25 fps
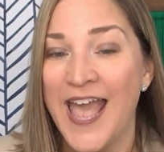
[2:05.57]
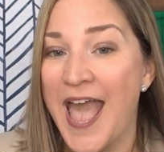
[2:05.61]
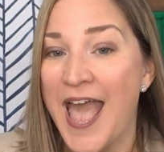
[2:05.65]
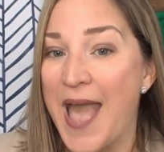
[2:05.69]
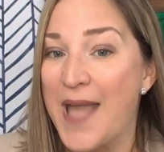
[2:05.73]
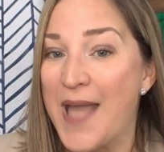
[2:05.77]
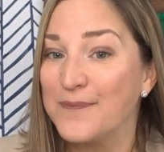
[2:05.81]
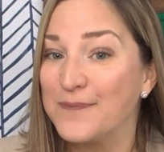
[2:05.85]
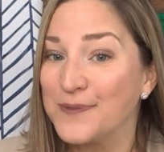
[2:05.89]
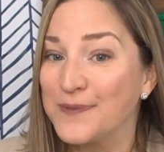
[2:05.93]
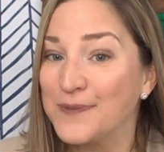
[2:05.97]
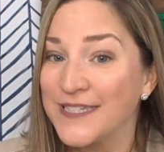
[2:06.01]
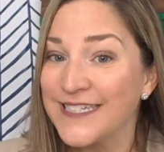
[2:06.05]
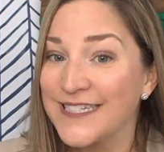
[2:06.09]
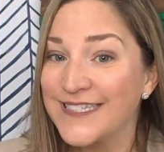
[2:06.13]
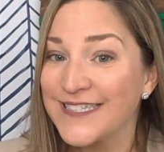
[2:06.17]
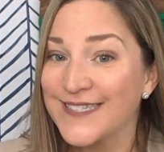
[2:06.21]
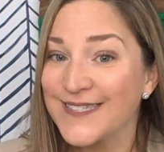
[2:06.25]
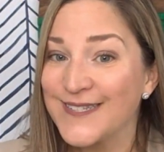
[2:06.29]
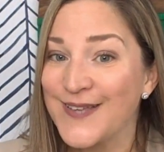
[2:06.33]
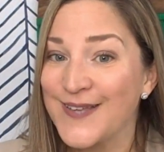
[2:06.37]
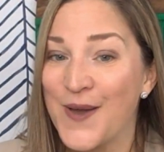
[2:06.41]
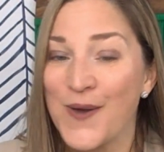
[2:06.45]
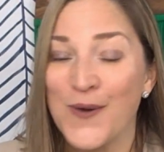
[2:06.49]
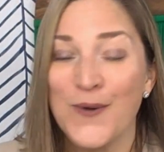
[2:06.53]
And
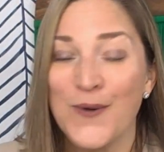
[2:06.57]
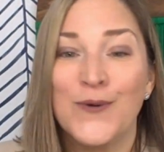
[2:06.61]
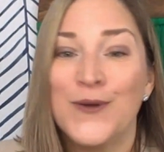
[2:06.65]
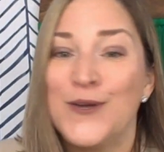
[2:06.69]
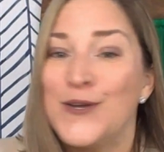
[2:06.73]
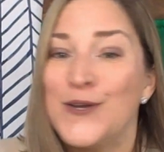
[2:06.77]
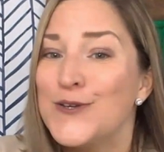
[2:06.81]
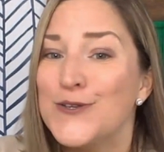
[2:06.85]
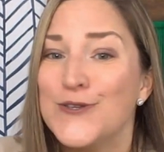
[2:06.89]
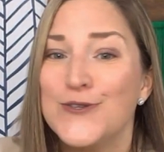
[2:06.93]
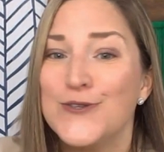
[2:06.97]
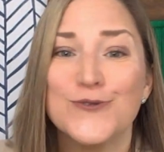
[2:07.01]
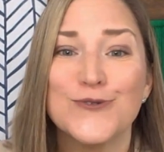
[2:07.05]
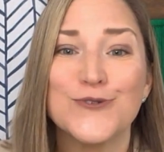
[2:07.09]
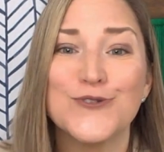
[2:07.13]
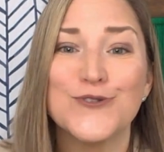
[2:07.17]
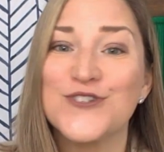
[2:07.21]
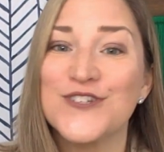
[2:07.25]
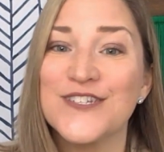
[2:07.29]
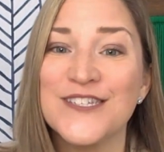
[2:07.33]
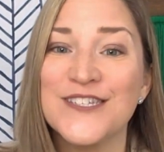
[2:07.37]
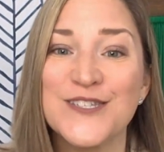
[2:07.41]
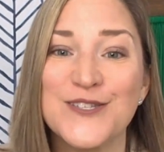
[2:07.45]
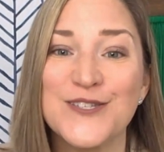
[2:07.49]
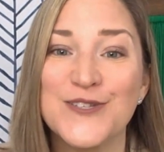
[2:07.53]
please know, you
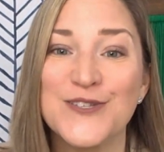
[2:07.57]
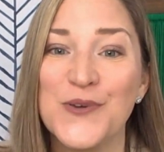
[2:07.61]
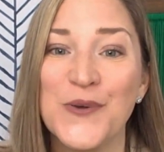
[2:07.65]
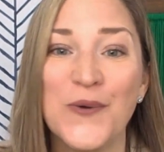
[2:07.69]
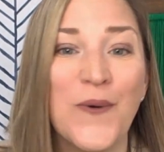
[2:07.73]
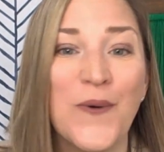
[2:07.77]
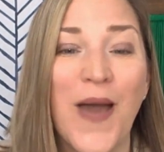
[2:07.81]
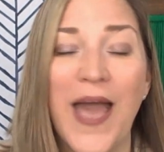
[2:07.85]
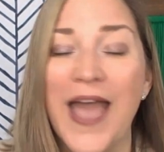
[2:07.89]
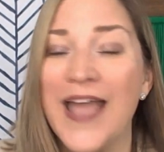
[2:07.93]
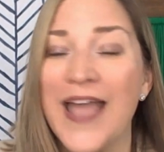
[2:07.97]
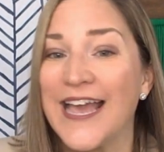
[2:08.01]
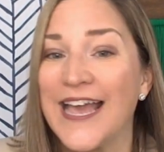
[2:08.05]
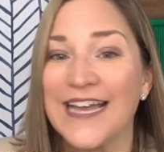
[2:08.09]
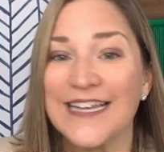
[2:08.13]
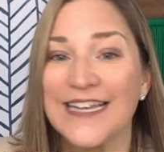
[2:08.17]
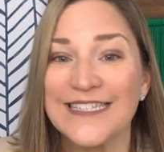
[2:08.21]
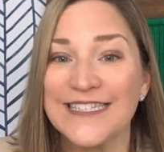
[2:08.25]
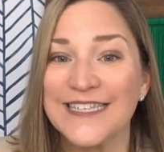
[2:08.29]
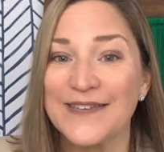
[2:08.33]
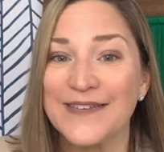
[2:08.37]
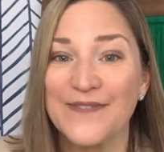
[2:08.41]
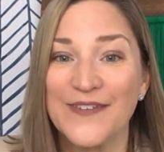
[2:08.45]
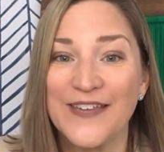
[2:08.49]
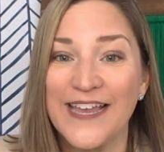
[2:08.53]
shouldn't do an
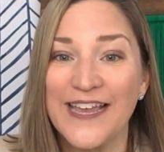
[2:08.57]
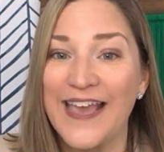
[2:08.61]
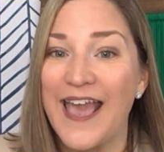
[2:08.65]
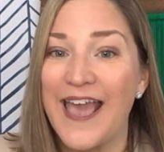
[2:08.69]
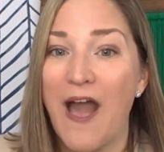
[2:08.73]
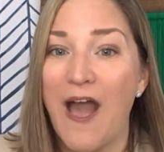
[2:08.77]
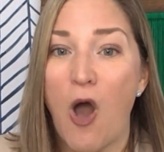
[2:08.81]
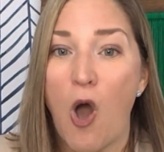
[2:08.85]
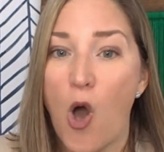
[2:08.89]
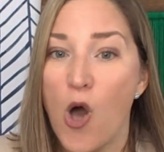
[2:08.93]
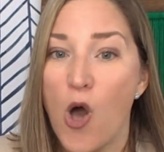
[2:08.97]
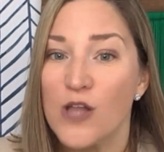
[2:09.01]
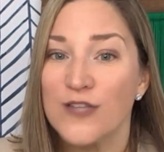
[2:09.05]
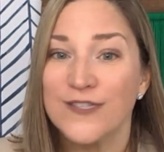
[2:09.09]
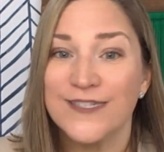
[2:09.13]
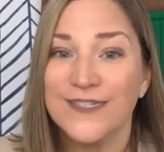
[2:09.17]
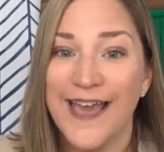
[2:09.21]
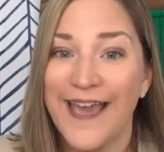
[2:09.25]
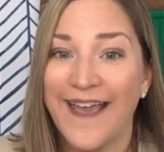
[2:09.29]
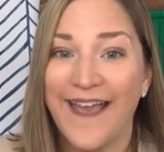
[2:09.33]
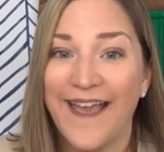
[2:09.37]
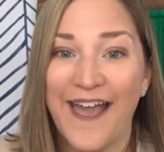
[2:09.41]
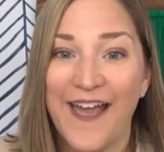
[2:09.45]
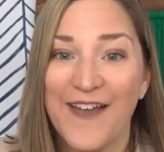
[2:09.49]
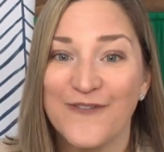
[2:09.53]
activity all
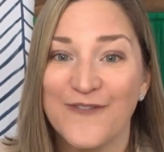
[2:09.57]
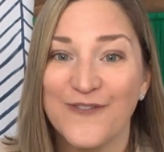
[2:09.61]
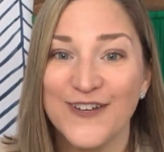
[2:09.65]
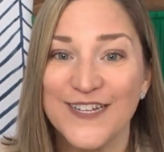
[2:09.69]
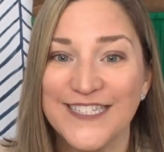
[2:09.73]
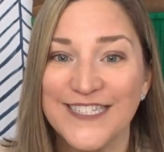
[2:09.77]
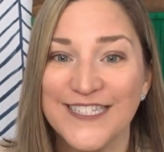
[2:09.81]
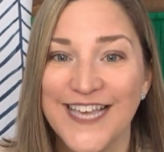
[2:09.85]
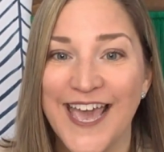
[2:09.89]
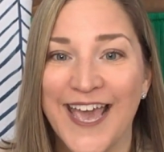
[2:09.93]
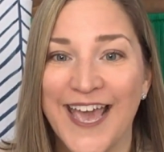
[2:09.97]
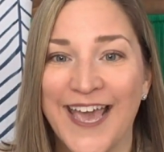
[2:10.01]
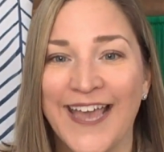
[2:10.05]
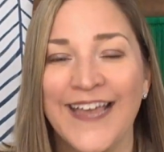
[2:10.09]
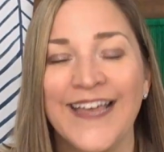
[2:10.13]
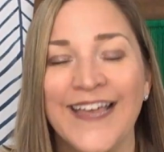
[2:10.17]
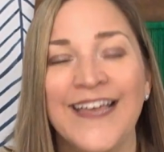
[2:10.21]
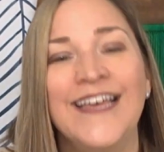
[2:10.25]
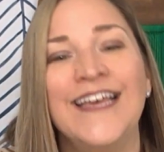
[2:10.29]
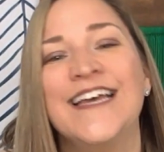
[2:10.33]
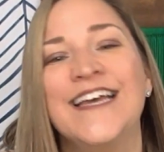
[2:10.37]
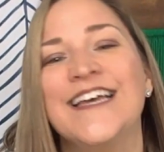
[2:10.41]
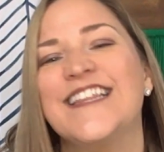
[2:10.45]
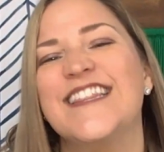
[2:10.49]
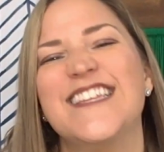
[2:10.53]
day, every day.
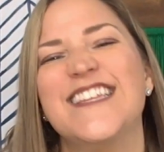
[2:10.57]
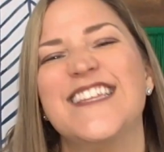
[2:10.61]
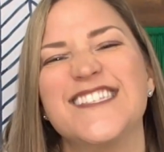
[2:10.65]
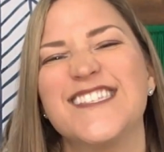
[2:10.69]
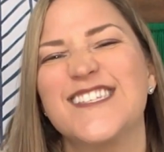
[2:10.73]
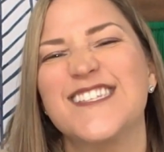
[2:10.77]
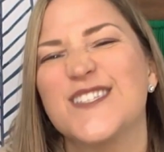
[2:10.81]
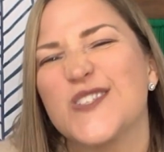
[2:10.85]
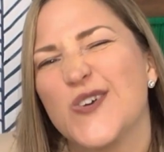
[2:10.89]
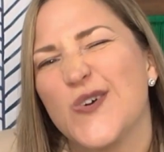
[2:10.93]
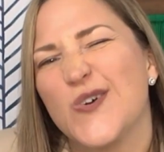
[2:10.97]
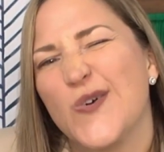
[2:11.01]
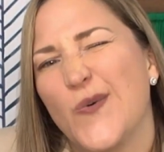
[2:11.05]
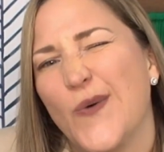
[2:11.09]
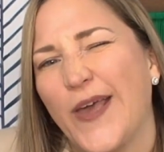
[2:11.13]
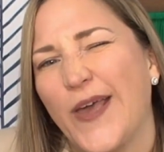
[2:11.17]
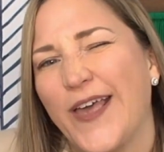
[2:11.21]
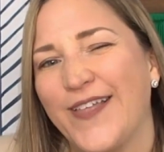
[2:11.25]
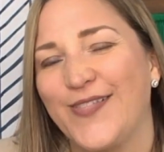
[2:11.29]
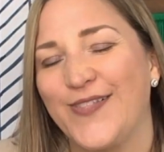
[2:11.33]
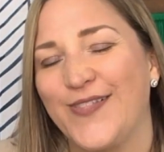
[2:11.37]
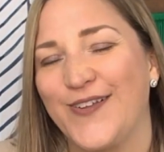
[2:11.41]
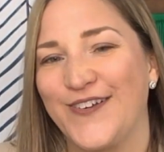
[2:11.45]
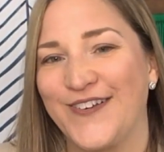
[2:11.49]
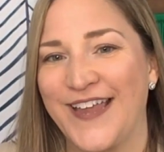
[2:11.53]
This is
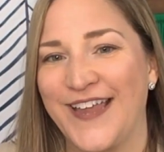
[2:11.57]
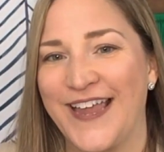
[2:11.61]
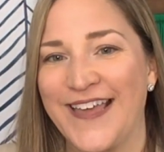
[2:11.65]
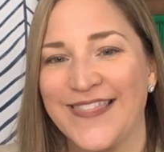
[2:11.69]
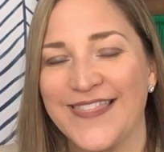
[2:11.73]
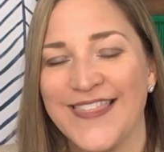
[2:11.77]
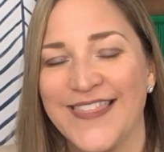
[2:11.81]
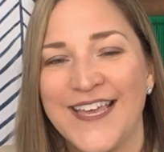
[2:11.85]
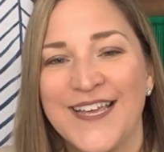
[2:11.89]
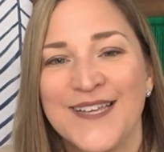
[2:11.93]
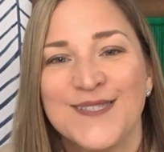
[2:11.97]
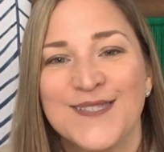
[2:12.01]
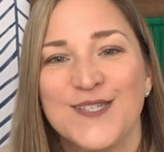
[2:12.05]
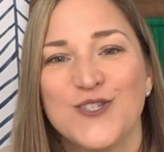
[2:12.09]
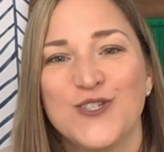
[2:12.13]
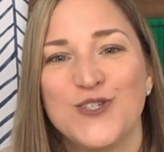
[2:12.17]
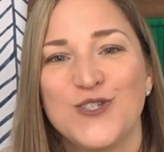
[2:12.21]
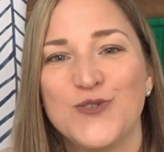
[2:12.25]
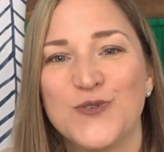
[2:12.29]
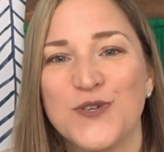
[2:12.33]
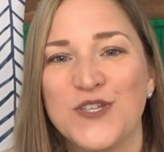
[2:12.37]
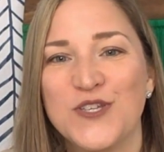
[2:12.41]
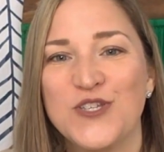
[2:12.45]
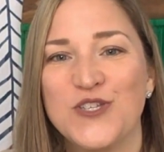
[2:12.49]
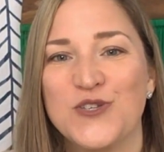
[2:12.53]
quick learning, things that
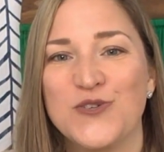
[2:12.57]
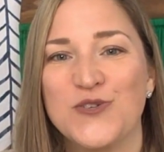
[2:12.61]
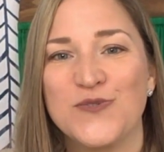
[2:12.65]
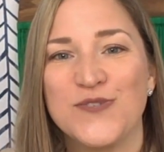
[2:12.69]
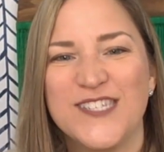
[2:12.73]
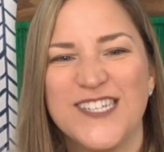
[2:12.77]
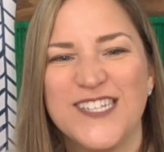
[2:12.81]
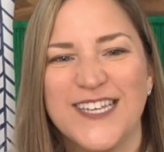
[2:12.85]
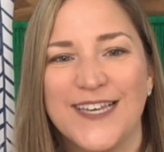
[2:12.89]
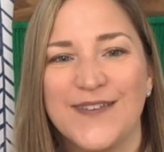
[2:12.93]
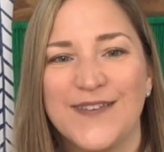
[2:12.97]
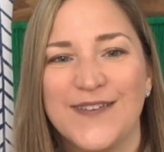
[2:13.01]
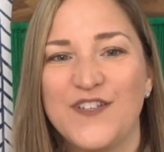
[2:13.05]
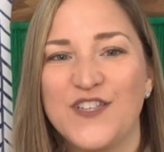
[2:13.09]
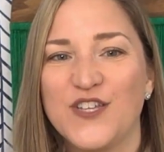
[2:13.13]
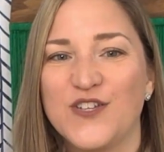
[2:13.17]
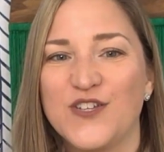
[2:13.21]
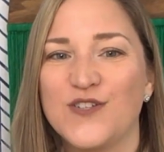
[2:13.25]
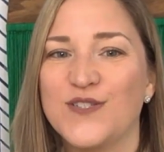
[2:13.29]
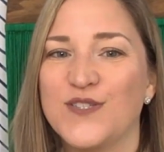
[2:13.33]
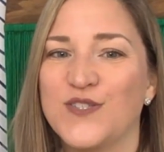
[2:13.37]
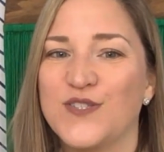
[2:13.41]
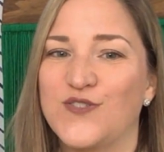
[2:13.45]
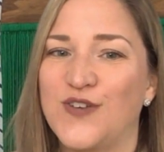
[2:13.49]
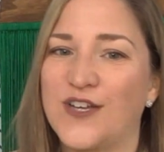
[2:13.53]
you can do to give a
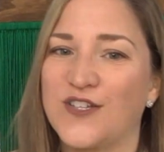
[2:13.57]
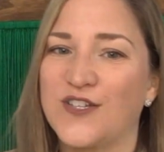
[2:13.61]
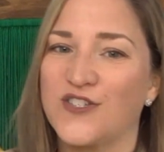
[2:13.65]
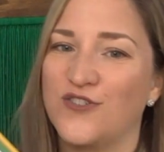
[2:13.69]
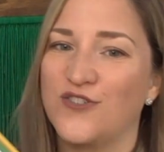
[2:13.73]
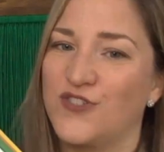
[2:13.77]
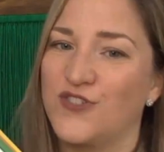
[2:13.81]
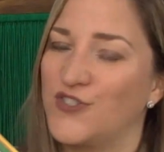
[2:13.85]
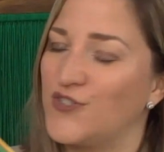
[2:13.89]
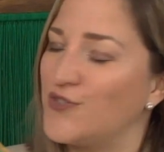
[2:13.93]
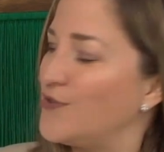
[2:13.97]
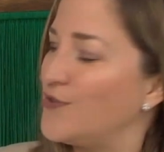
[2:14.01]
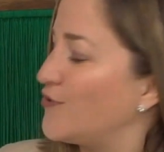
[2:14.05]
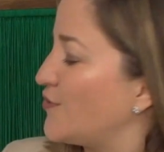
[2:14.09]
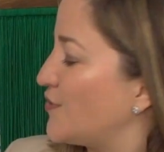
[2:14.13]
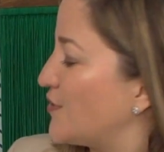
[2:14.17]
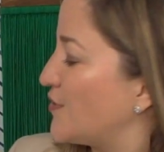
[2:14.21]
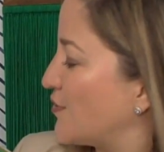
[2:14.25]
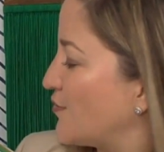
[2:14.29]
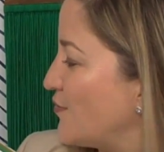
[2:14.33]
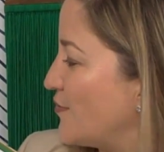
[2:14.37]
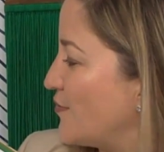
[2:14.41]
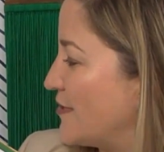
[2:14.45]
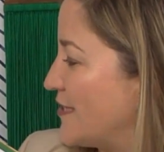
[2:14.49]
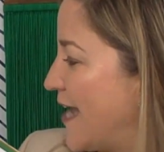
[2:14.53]
little structure to your
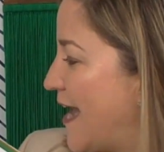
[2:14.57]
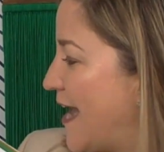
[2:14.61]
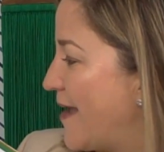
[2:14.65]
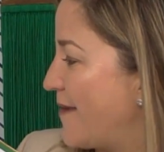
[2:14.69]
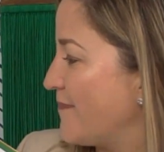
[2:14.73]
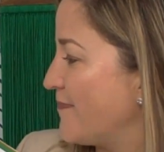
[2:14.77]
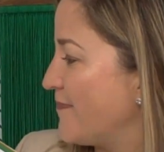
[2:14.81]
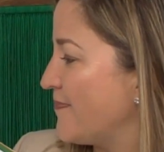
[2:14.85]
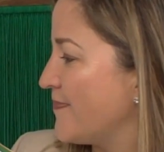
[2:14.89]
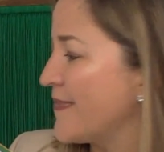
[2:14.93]
school day.